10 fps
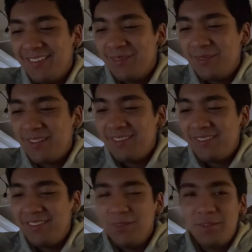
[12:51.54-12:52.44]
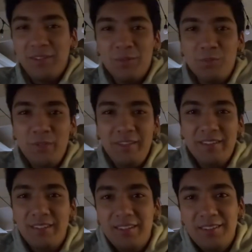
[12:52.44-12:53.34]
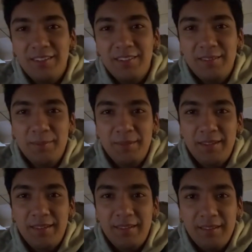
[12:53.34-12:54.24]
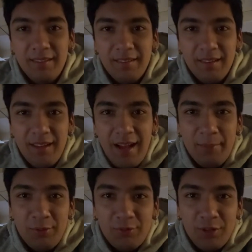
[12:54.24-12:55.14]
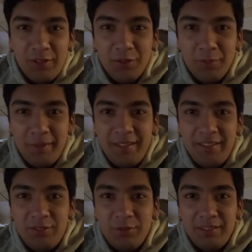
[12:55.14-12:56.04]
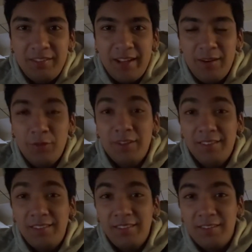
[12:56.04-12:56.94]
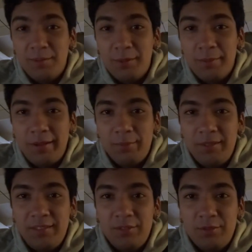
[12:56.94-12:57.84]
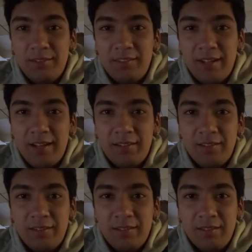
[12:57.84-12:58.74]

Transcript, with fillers: Sometimes need a little breather or something. Have you started your mini streets channel? This is gonna be my mini streets channel.